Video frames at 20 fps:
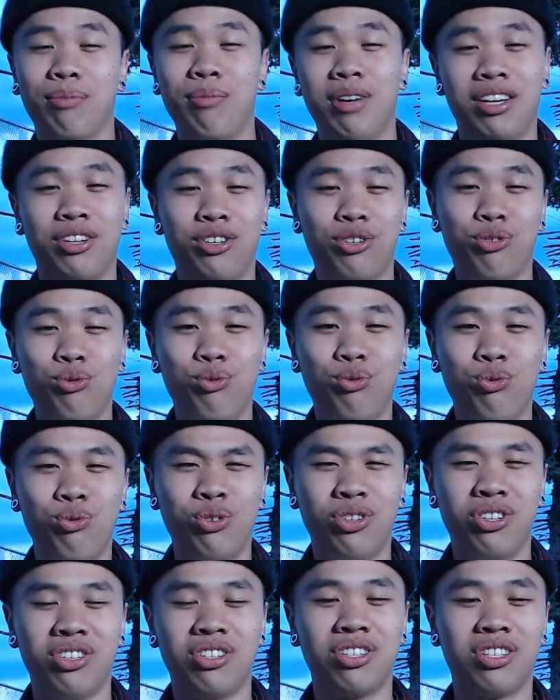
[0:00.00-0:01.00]
making
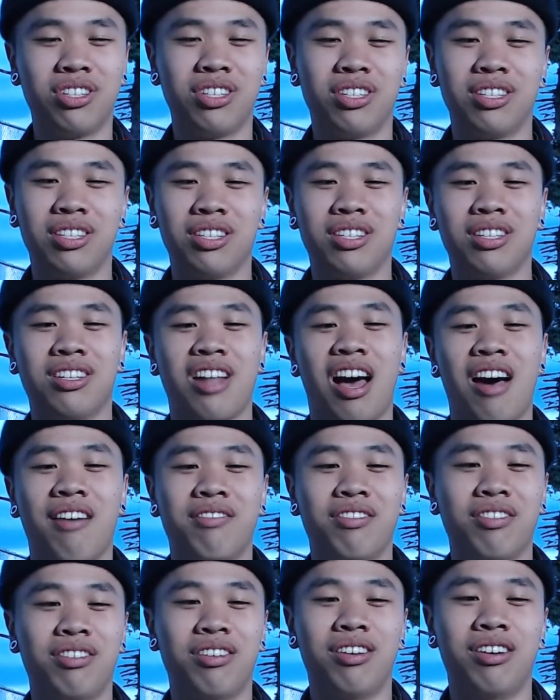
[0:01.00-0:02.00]
shoes. Ooh.
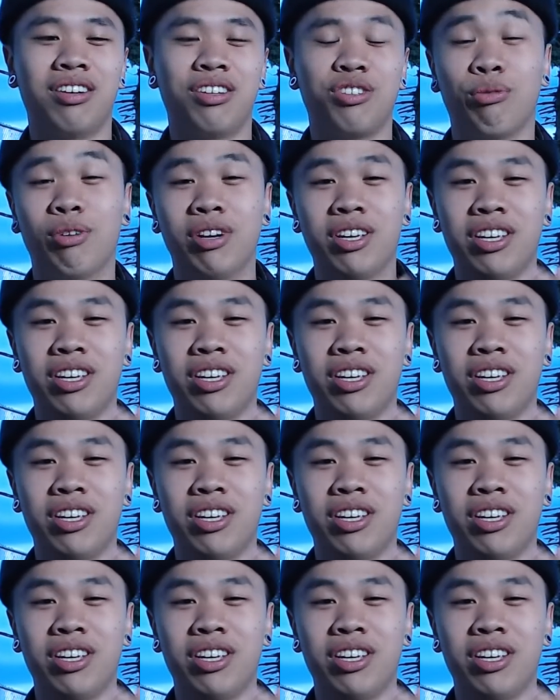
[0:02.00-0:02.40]
After 20